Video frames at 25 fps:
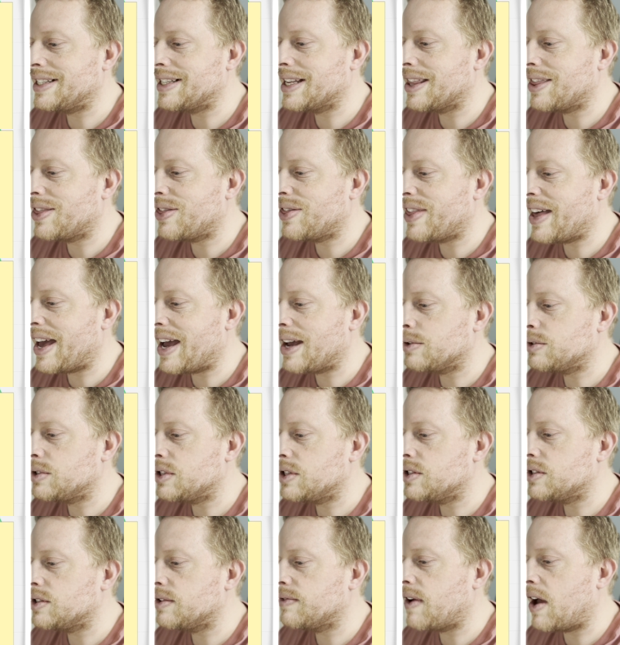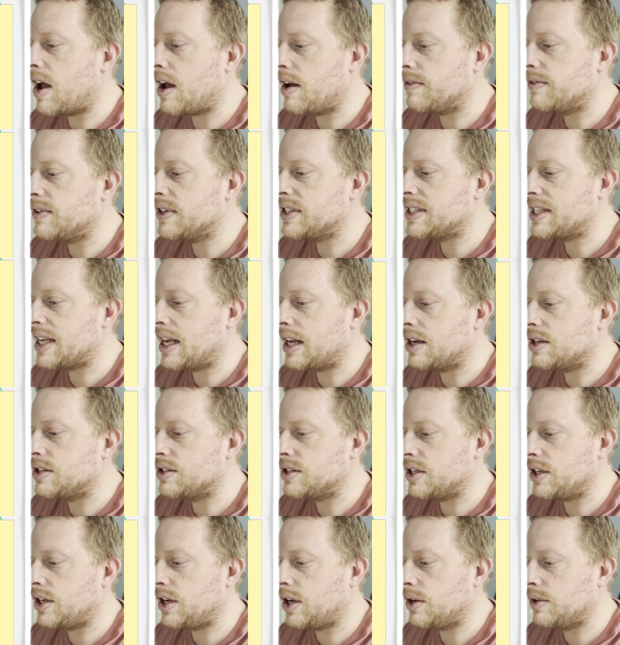that thousands of other
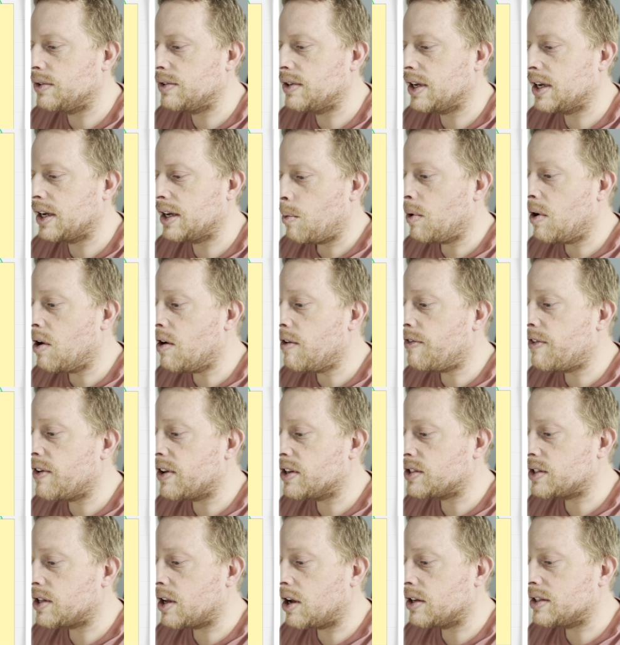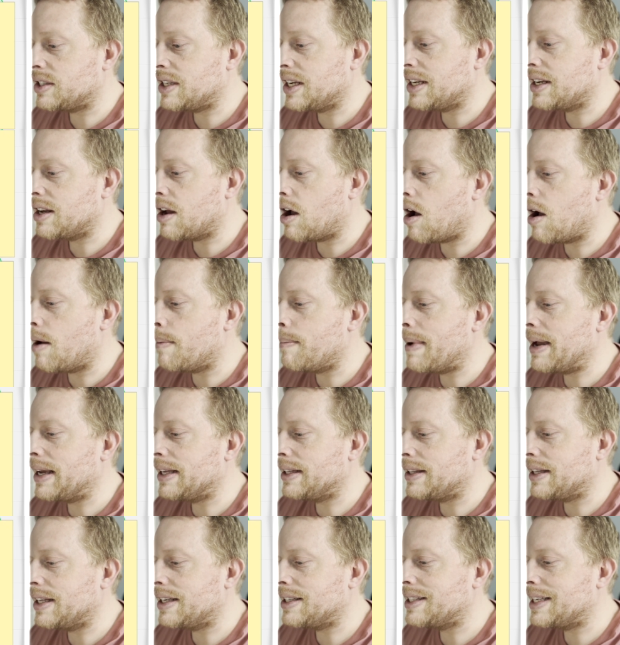sellers are using. When I first started, I
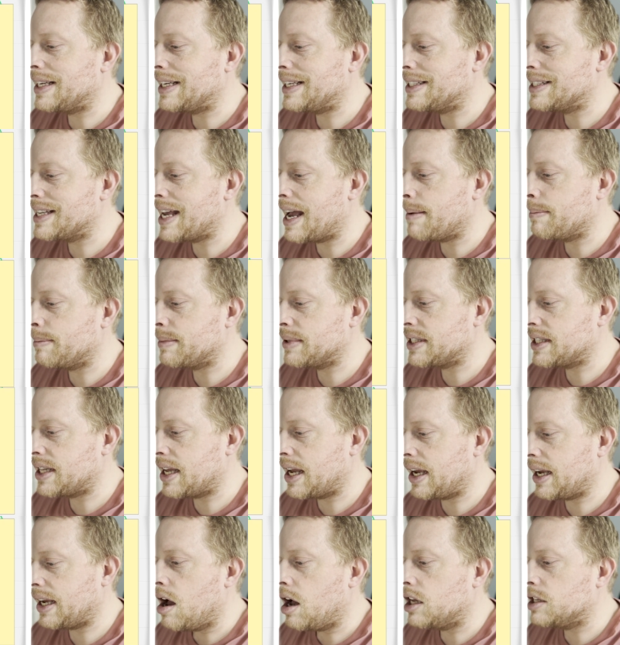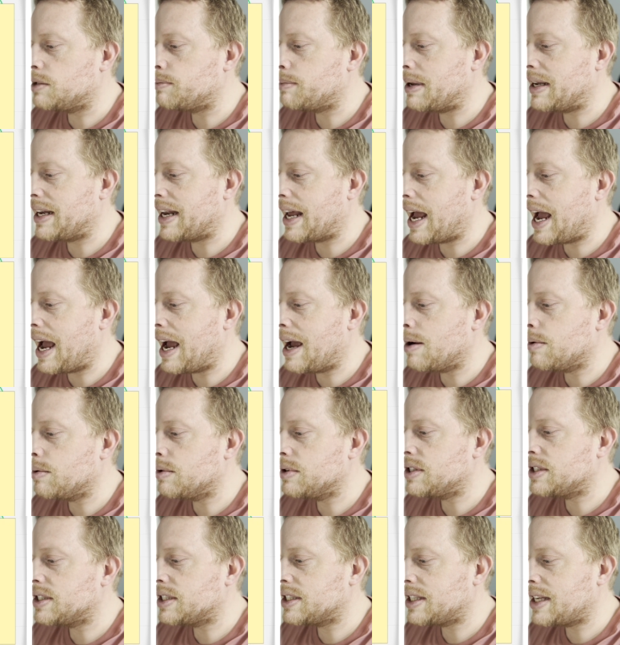made this exact mistake. I'd spend
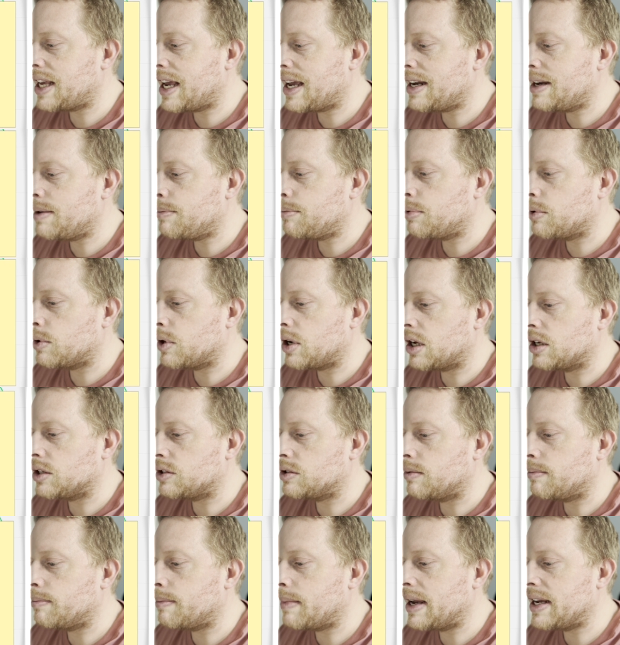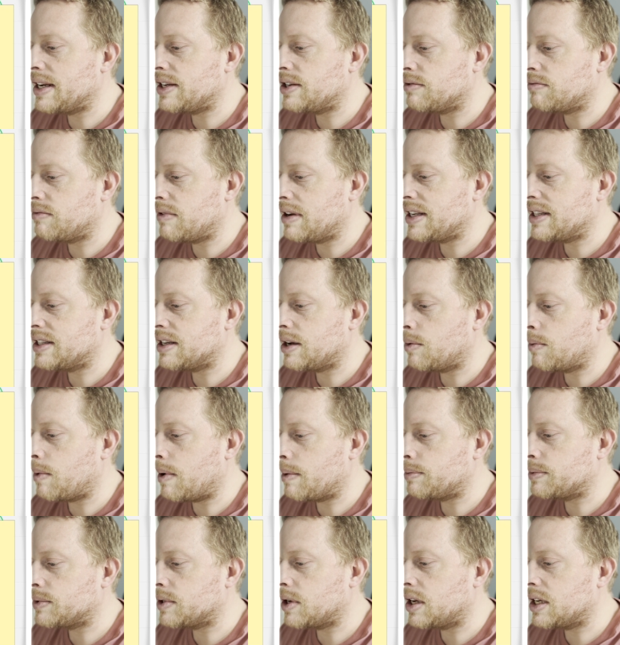hours scanning products on major retail
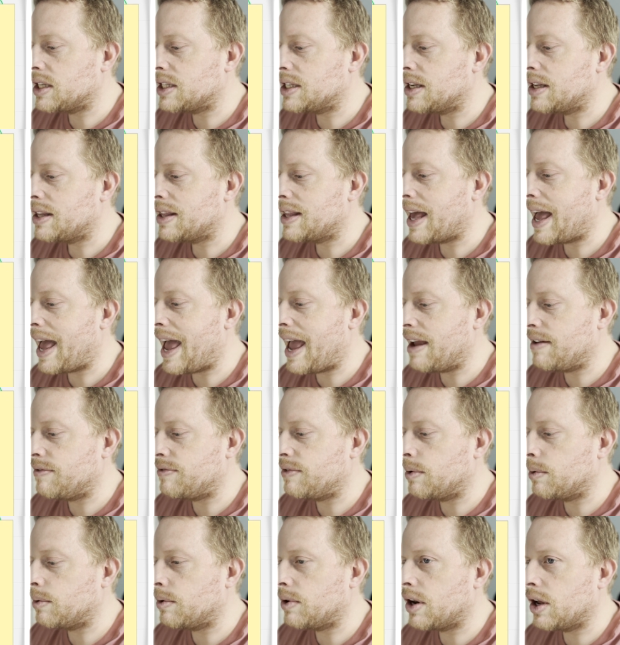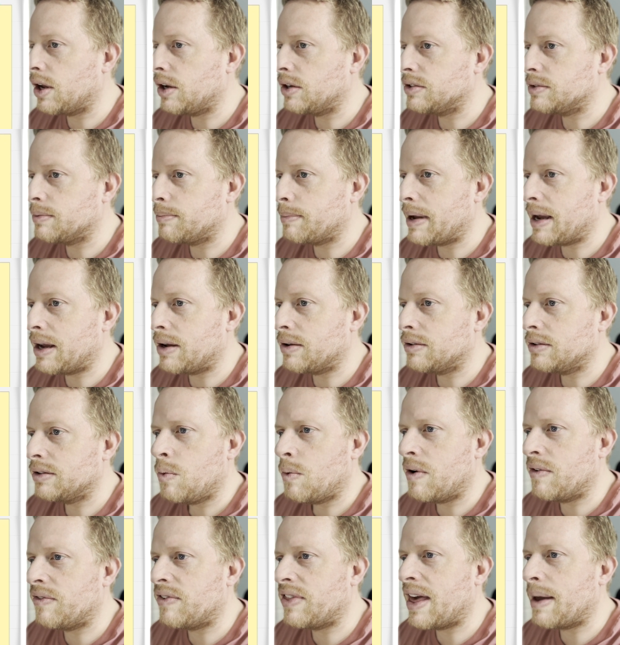websites that everyone knows about,
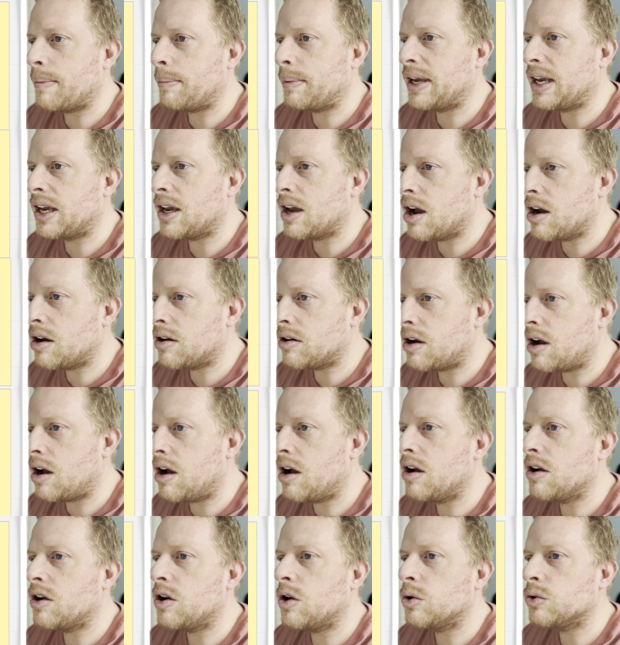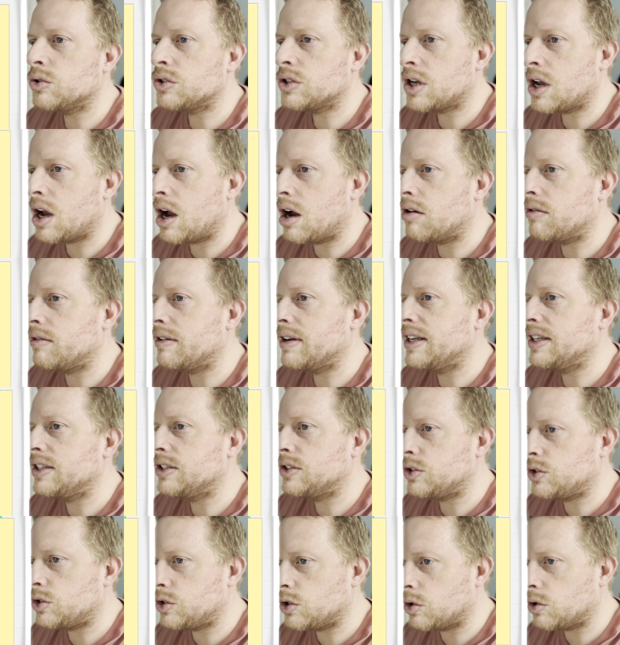whether that be Argos,
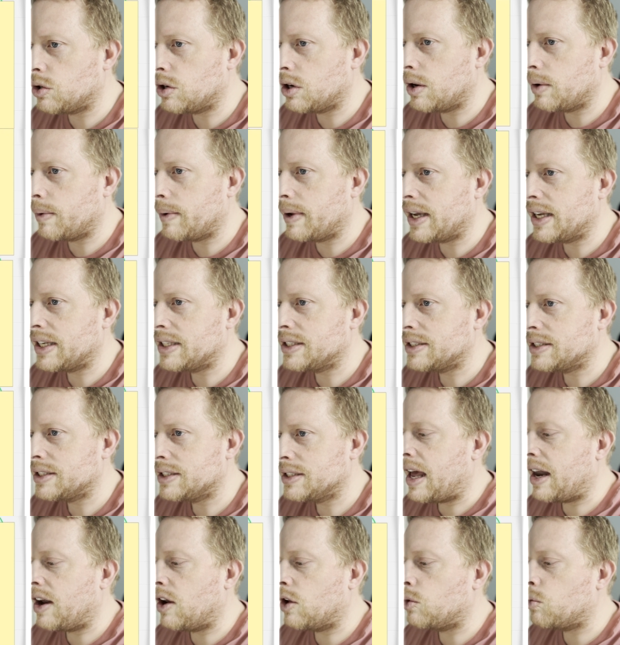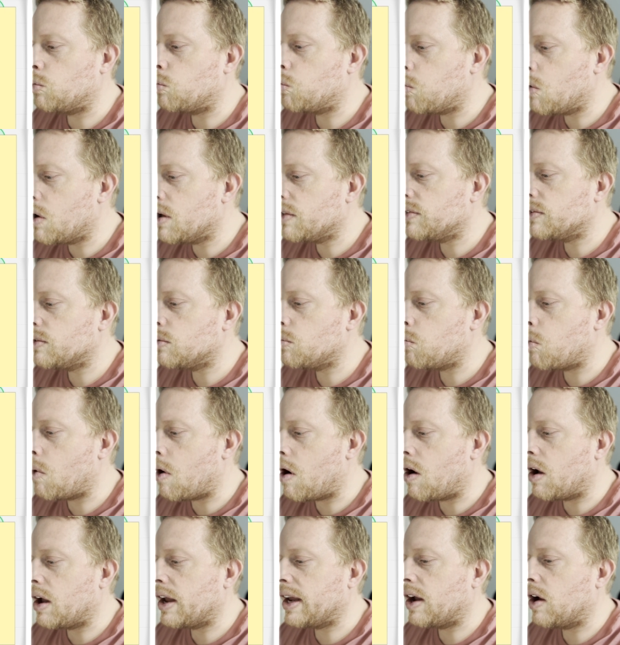Currys, John Lewis, and I'd wonder
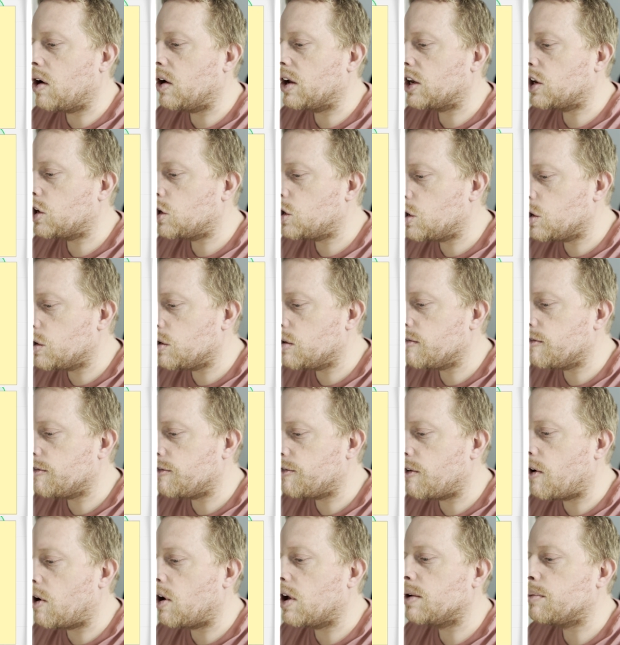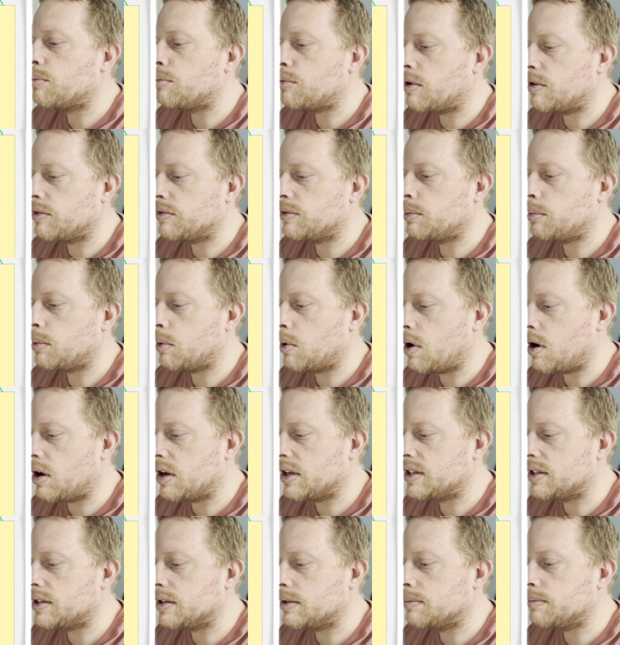why I couldn't find profitable
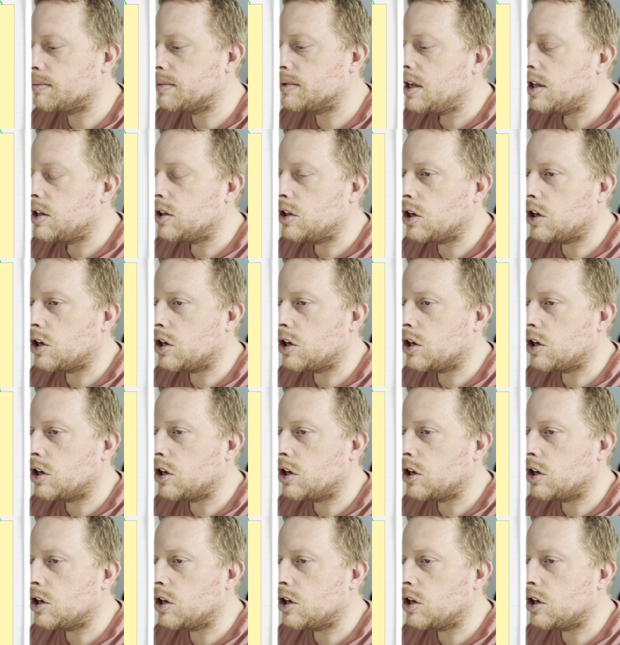items.